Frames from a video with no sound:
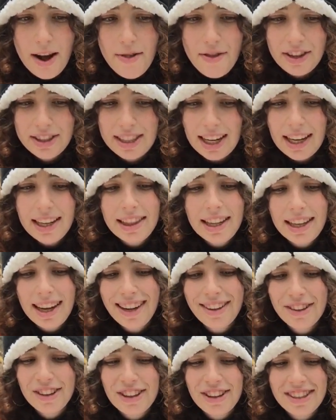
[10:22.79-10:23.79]
The second thing
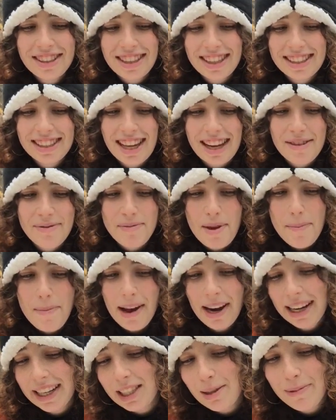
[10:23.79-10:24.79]
I learned is that maybe
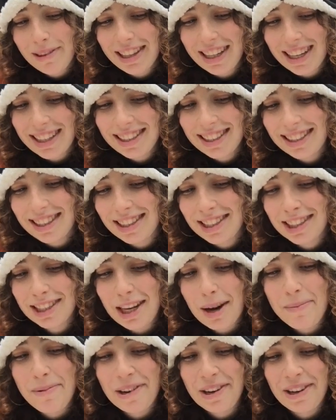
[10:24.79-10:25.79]
I need to be less
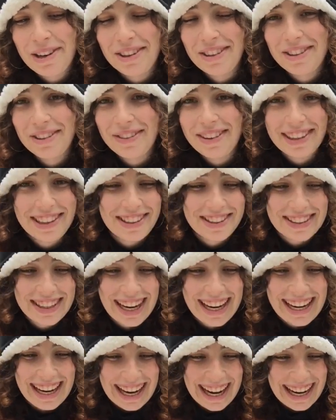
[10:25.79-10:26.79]
stubborn when
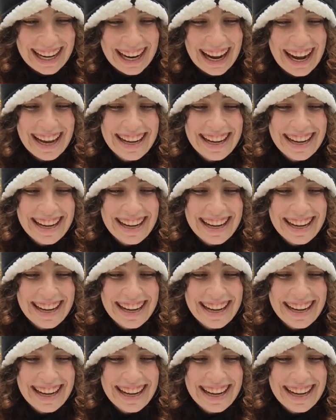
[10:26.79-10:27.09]
creating.